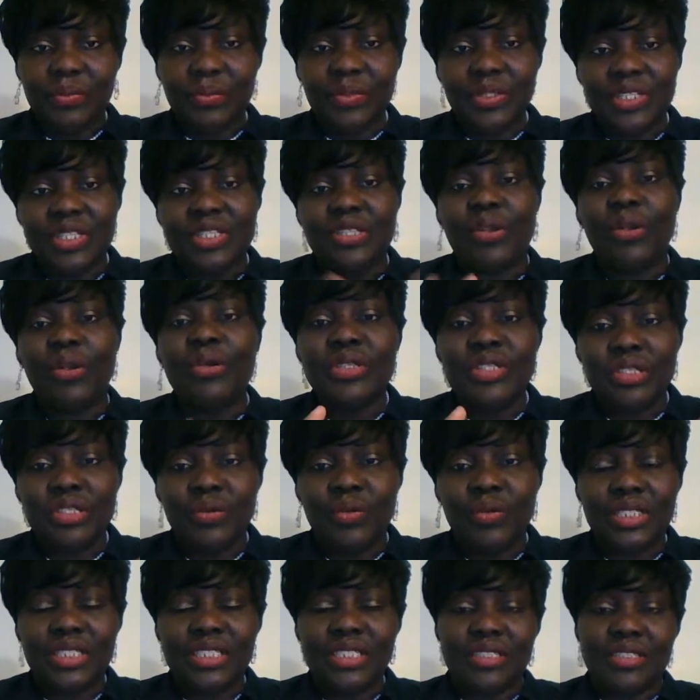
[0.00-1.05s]
disclosing
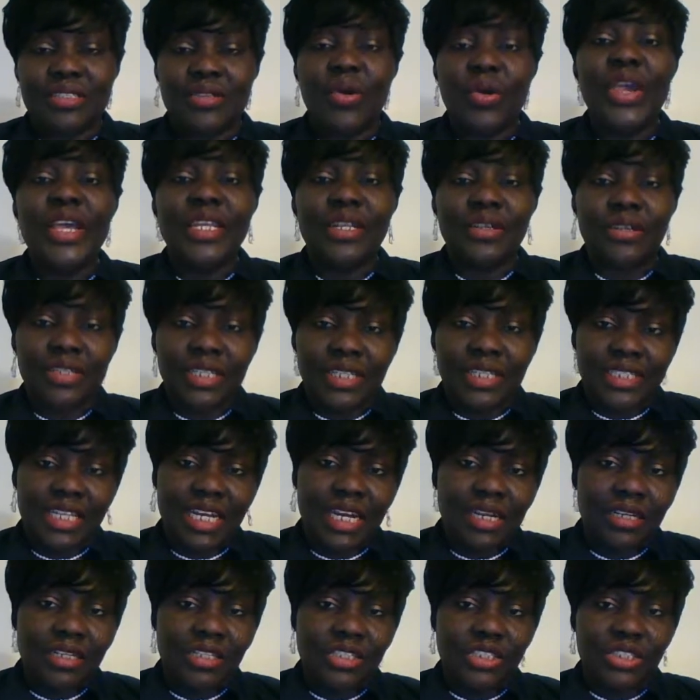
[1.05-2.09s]
what is going on in their
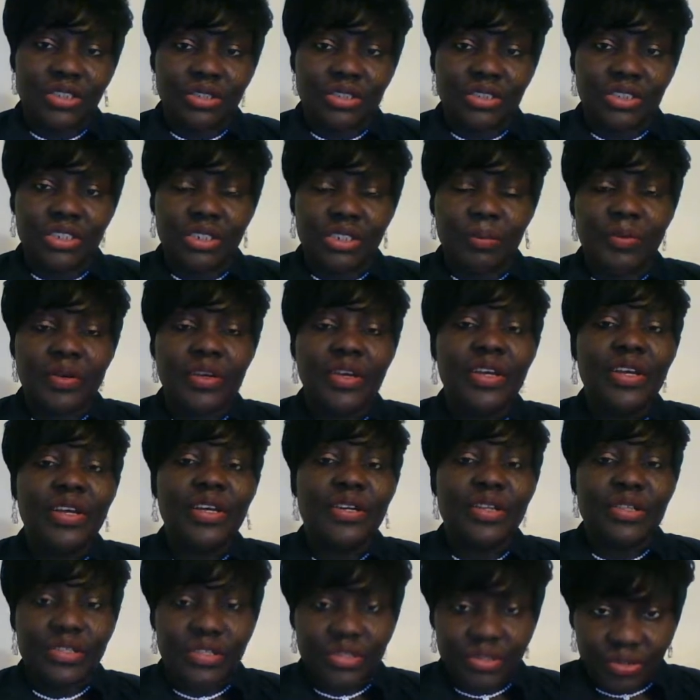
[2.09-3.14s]
relationship
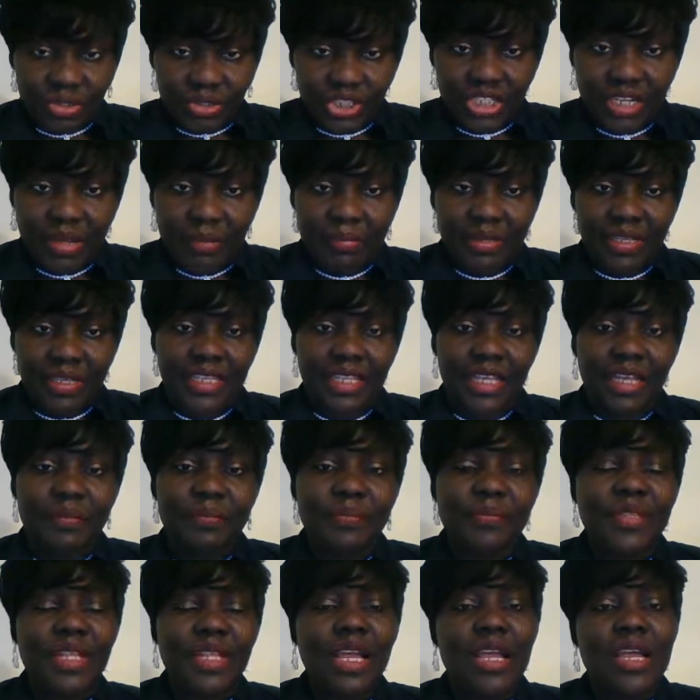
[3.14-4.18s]
on social media.
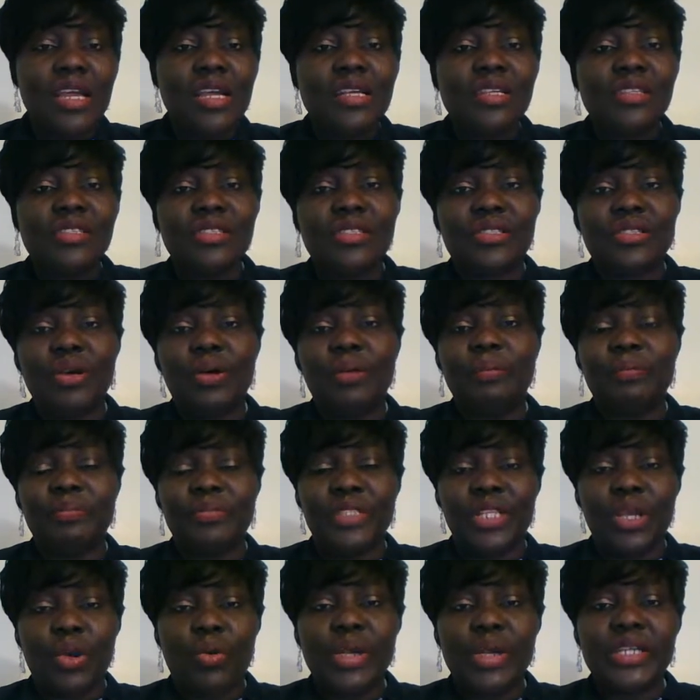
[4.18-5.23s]
So
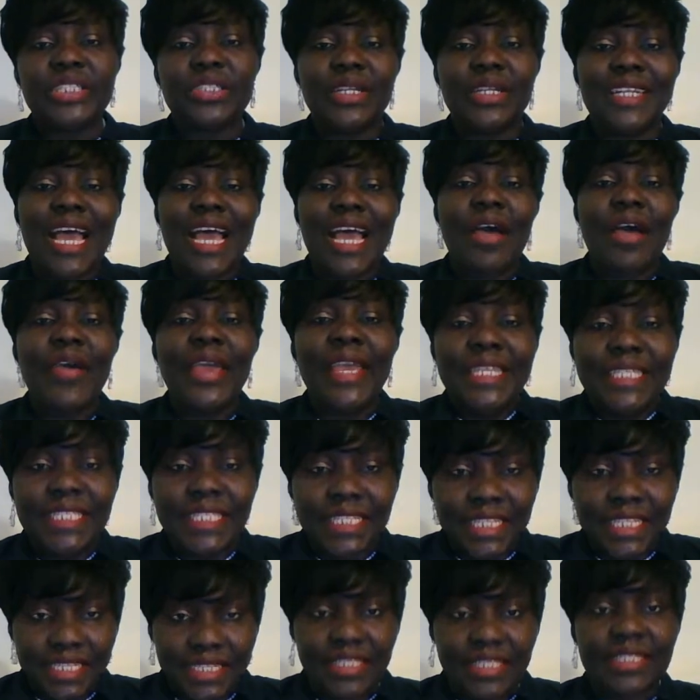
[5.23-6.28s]
the question now is
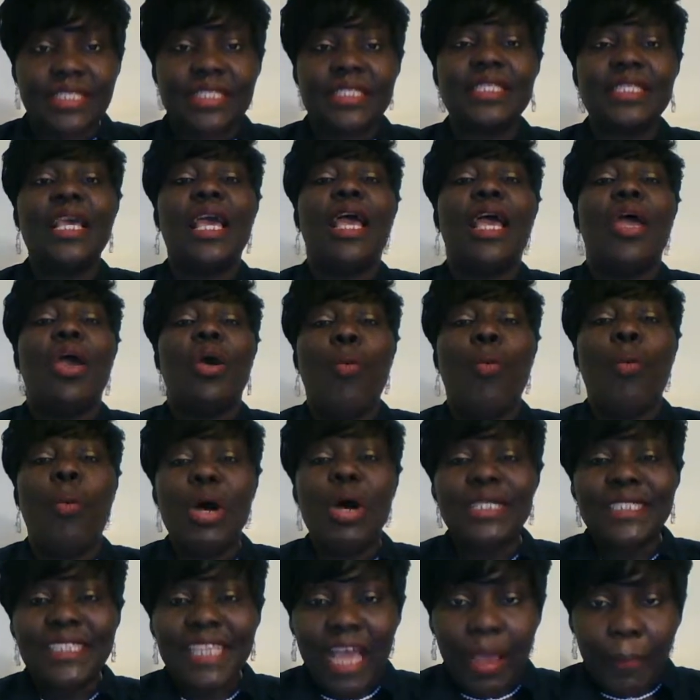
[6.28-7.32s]
this:
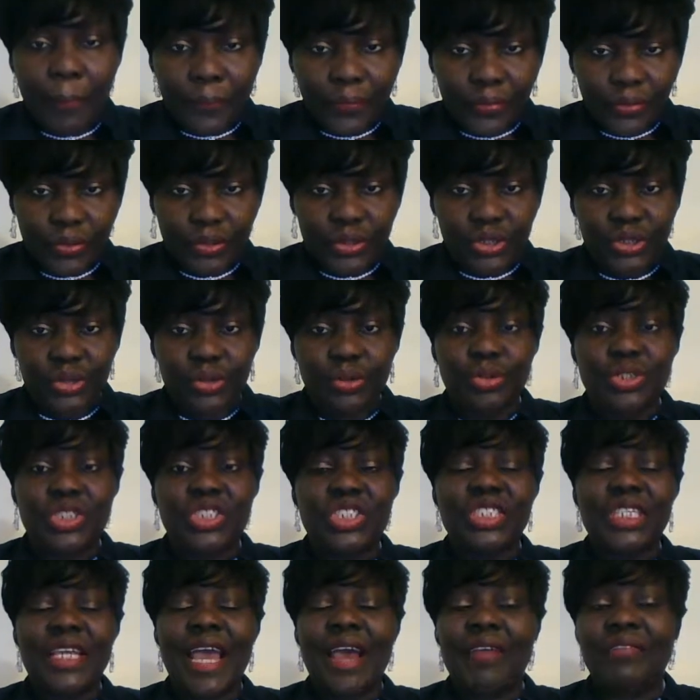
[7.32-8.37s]
what approach could
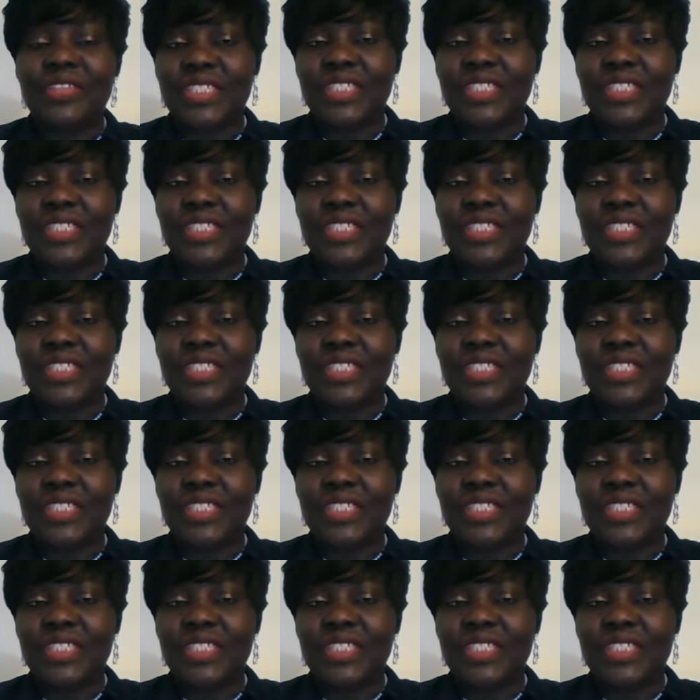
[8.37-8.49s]
she have